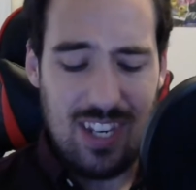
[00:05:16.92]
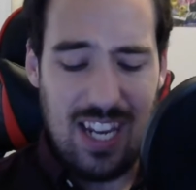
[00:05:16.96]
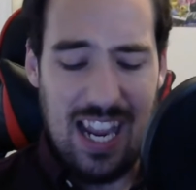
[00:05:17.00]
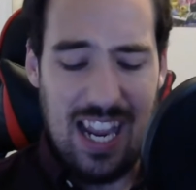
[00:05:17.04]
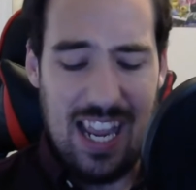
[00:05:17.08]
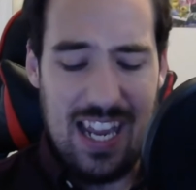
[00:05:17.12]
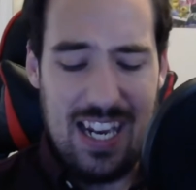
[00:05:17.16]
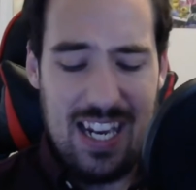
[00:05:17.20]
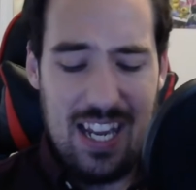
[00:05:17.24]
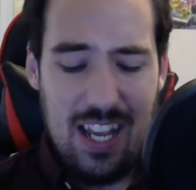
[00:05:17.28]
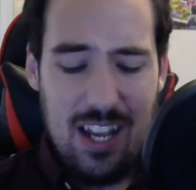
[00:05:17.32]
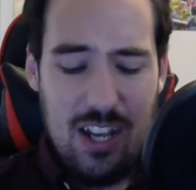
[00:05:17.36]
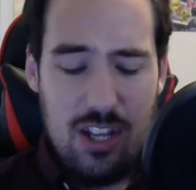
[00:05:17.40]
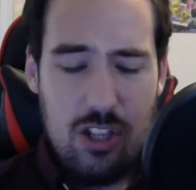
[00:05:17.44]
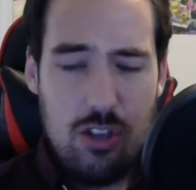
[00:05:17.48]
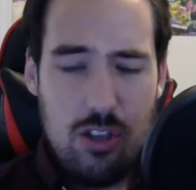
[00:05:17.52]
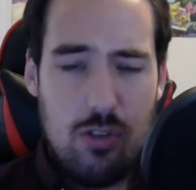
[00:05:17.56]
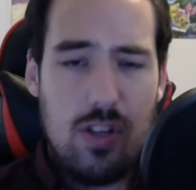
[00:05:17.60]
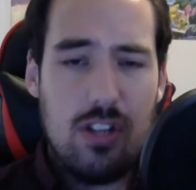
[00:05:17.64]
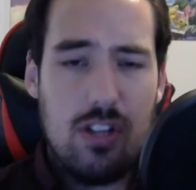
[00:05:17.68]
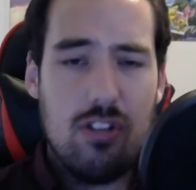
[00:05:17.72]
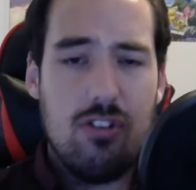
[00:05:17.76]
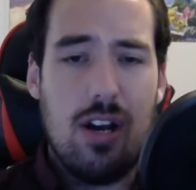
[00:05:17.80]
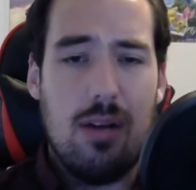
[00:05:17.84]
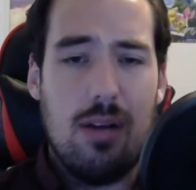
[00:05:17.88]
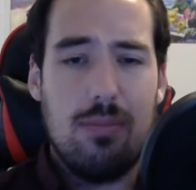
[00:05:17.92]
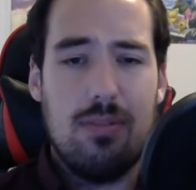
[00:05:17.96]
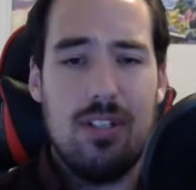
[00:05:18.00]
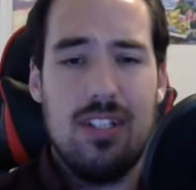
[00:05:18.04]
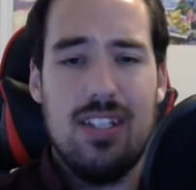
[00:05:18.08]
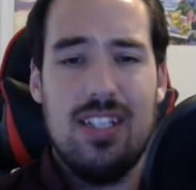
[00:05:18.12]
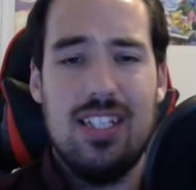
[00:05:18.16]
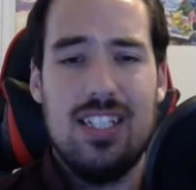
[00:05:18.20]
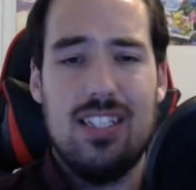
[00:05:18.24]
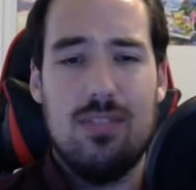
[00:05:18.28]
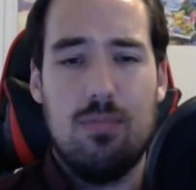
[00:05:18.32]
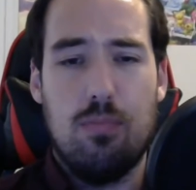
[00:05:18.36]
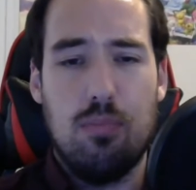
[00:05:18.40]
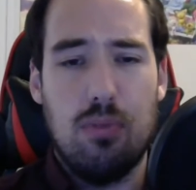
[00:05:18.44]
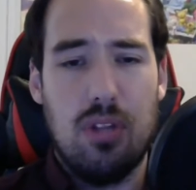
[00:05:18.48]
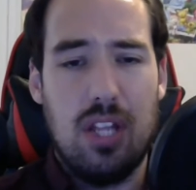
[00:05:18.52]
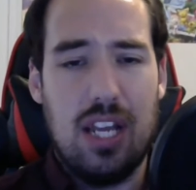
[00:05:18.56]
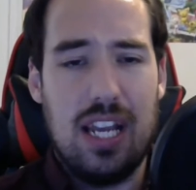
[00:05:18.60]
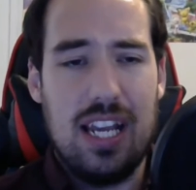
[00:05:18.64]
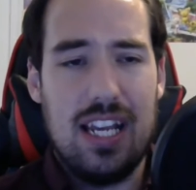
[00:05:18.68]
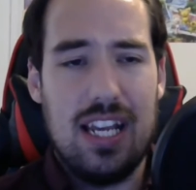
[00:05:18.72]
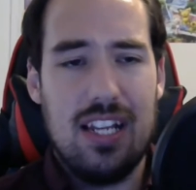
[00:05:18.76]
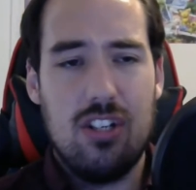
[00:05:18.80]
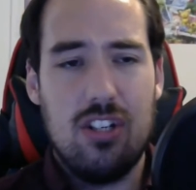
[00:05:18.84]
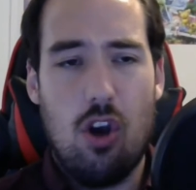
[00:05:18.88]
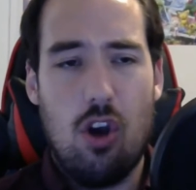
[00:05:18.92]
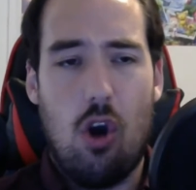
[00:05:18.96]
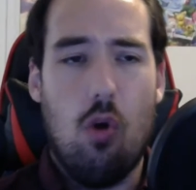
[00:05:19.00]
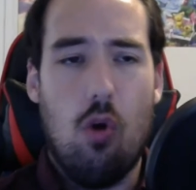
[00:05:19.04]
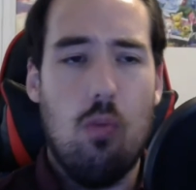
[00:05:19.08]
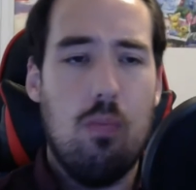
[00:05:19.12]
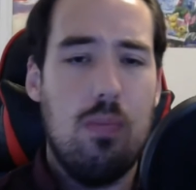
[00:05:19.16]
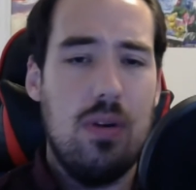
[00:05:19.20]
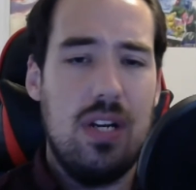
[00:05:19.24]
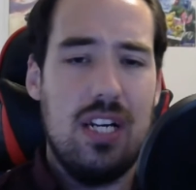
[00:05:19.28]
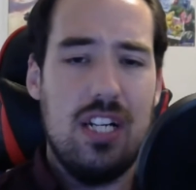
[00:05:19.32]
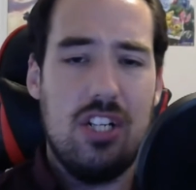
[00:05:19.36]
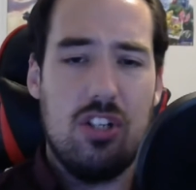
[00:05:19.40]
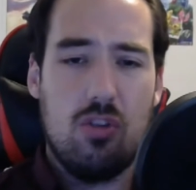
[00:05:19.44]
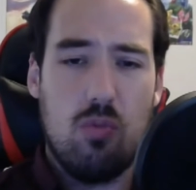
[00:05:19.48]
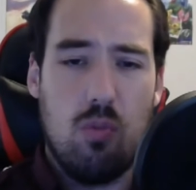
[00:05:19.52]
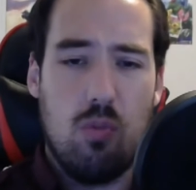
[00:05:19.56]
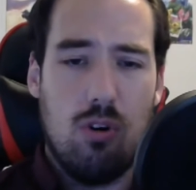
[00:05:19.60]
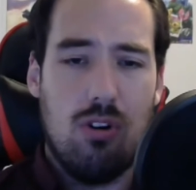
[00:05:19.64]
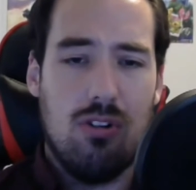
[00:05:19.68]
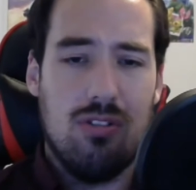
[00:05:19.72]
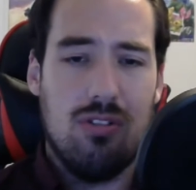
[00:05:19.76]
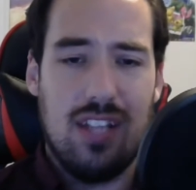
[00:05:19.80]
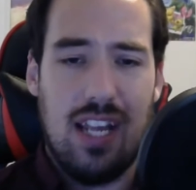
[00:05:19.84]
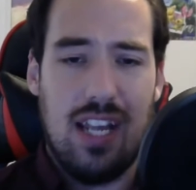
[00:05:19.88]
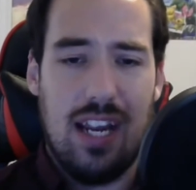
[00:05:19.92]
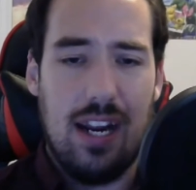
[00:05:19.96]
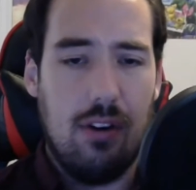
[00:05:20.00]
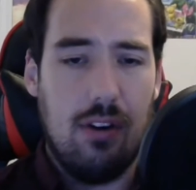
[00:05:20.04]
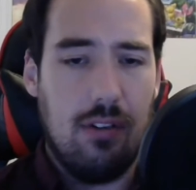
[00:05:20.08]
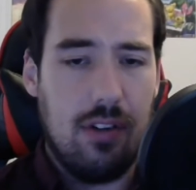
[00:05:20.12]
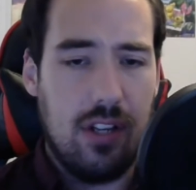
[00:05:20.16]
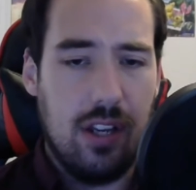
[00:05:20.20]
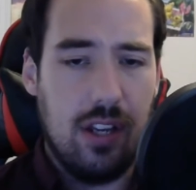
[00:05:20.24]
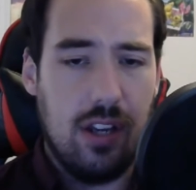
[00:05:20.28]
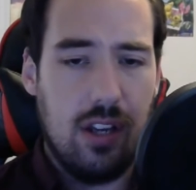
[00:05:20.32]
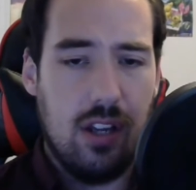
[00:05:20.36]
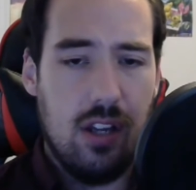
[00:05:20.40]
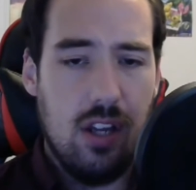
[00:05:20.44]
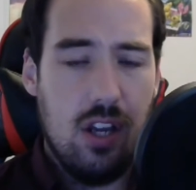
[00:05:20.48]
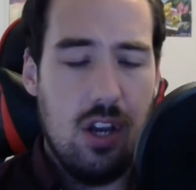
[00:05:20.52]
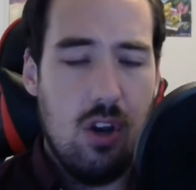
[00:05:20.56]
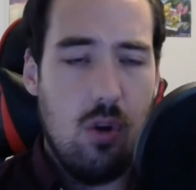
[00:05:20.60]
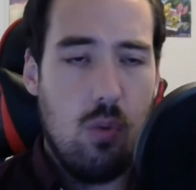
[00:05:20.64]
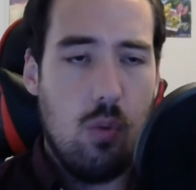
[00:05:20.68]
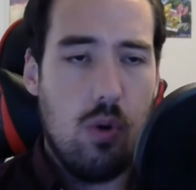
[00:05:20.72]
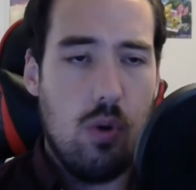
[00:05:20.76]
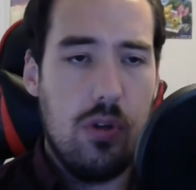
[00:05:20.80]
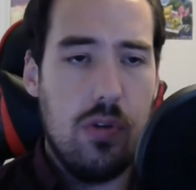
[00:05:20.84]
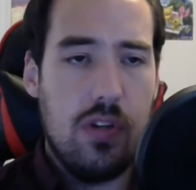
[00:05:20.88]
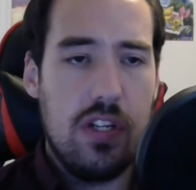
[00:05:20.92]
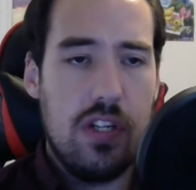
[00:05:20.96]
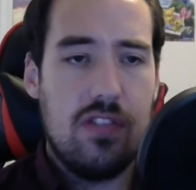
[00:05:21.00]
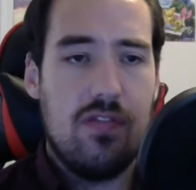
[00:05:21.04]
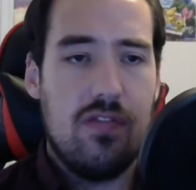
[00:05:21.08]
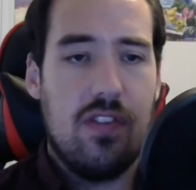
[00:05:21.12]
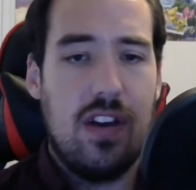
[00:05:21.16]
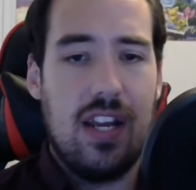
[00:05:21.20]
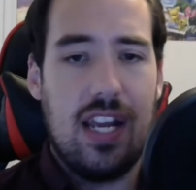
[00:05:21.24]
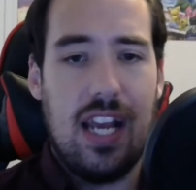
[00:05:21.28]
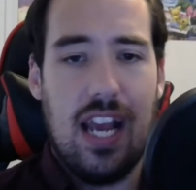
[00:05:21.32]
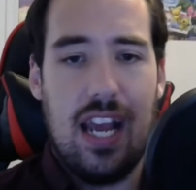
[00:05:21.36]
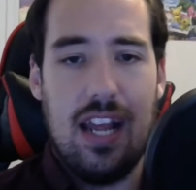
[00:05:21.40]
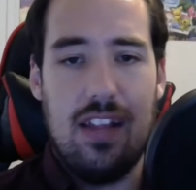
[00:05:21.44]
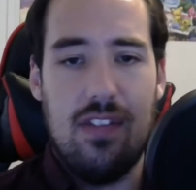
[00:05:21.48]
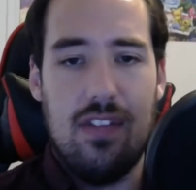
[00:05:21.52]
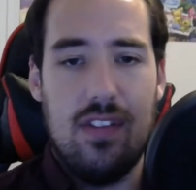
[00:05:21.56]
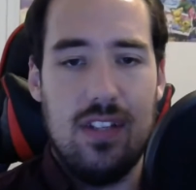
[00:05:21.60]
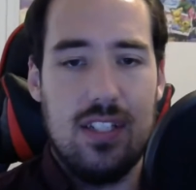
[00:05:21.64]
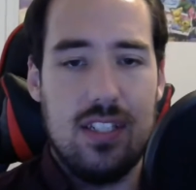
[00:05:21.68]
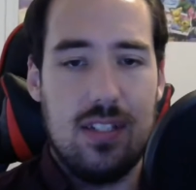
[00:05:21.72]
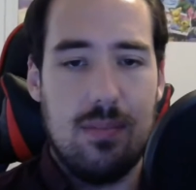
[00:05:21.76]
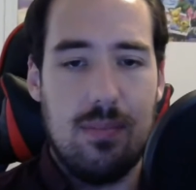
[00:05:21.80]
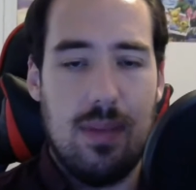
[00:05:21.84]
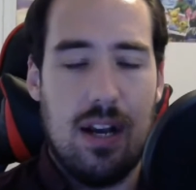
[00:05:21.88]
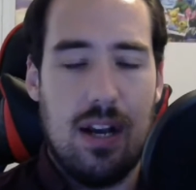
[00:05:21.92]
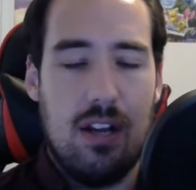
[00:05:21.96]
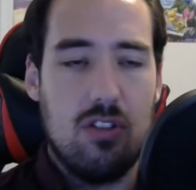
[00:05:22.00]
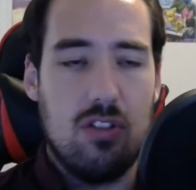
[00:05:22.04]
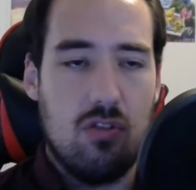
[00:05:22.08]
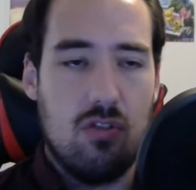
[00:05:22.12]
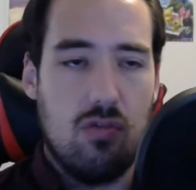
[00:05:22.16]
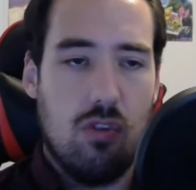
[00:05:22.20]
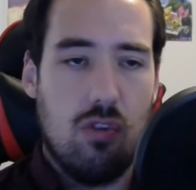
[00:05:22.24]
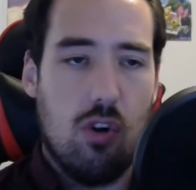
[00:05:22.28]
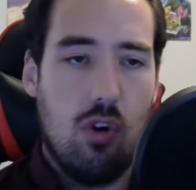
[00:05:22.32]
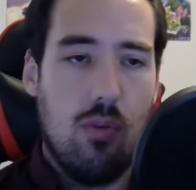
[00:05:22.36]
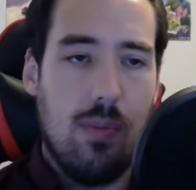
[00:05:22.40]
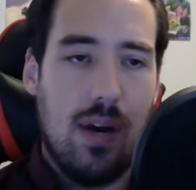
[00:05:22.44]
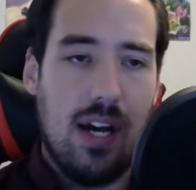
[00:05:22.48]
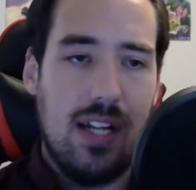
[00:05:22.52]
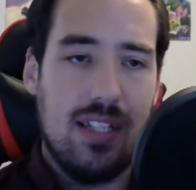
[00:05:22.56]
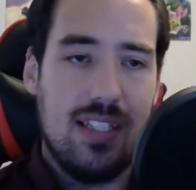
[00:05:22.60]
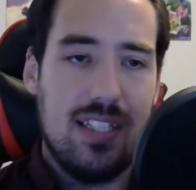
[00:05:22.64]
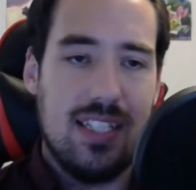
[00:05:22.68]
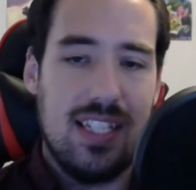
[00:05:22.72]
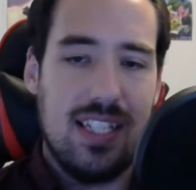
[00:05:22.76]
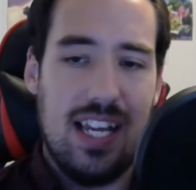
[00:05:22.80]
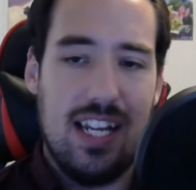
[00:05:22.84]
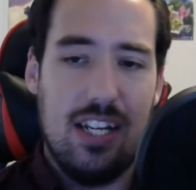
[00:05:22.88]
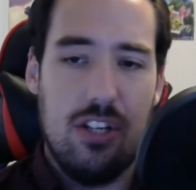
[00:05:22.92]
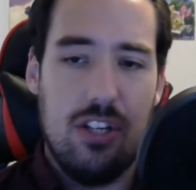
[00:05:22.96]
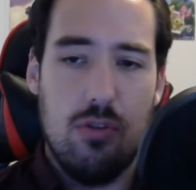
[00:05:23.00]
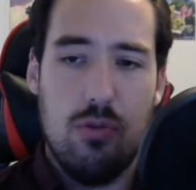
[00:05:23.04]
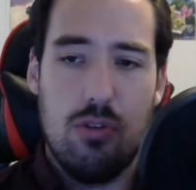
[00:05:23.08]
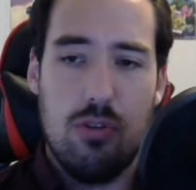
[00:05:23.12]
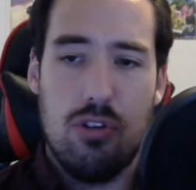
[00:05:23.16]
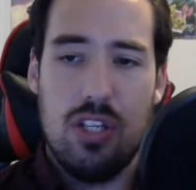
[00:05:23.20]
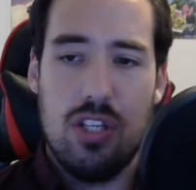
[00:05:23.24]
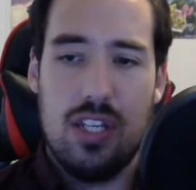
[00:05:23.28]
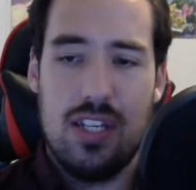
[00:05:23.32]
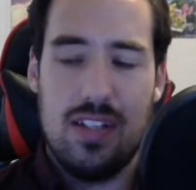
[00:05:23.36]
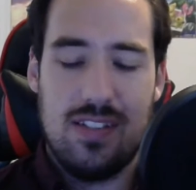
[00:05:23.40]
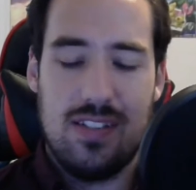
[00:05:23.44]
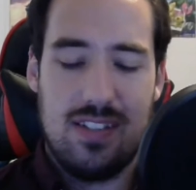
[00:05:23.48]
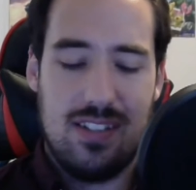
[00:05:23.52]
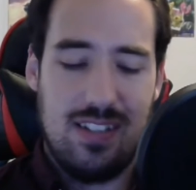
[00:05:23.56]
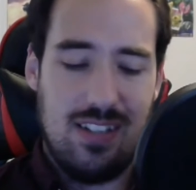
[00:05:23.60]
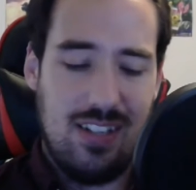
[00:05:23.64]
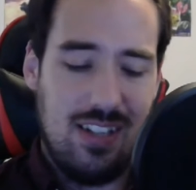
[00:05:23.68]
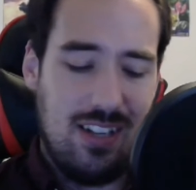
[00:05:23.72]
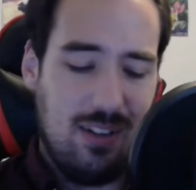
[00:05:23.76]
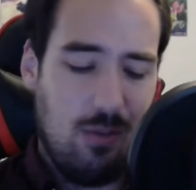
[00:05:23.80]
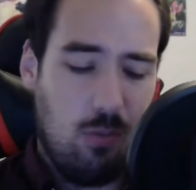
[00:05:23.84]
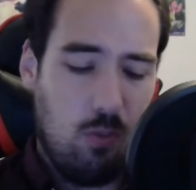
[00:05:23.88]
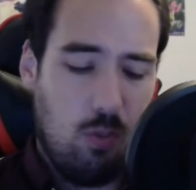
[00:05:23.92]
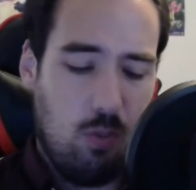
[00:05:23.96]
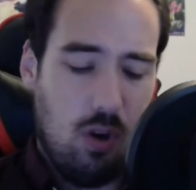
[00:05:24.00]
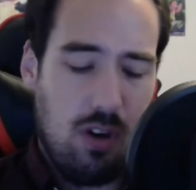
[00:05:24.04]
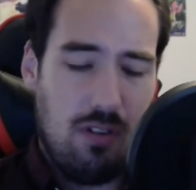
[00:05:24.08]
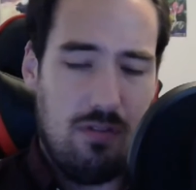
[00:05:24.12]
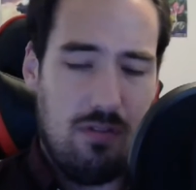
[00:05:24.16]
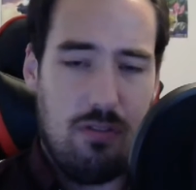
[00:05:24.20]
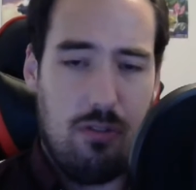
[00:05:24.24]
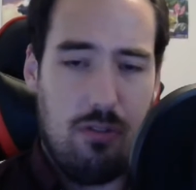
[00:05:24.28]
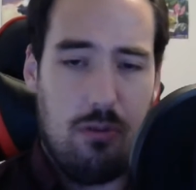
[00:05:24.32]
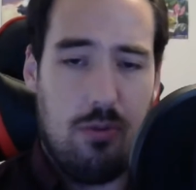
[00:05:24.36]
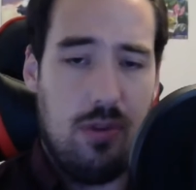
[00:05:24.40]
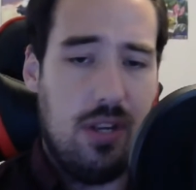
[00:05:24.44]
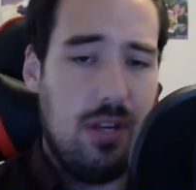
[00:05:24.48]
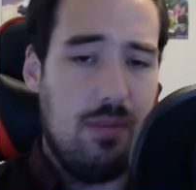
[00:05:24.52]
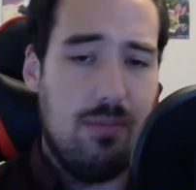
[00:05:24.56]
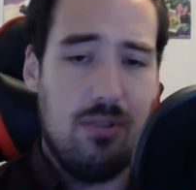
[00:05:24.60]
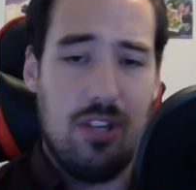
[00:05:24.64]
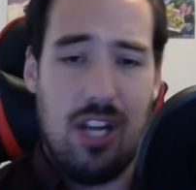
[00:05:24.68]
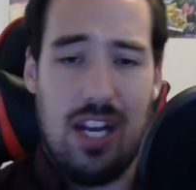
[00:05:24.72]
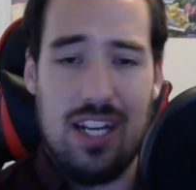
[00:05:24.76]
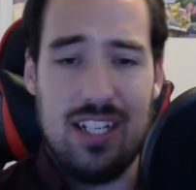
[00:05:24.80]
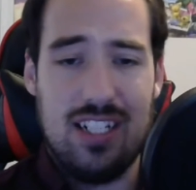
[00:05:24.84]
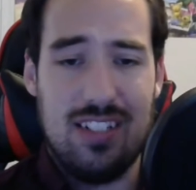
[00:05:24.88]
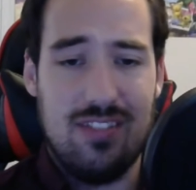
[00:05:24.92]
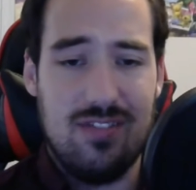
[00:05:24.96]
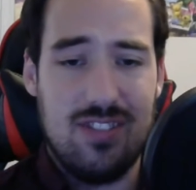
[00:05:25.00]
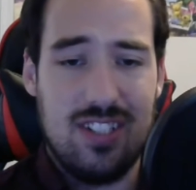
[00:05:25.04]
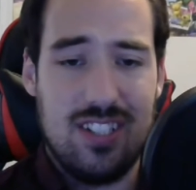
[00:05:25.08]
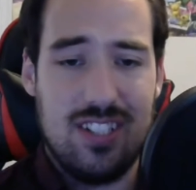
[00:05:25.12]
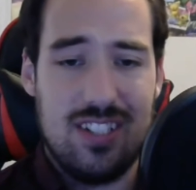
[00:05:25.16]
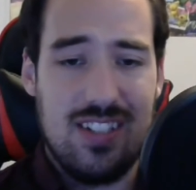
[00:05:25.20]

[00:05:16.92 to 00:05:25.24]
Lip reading: And you get dropped in this bland, openish world area where you just fight endless amounts of robots. And usually it's one of three objectives.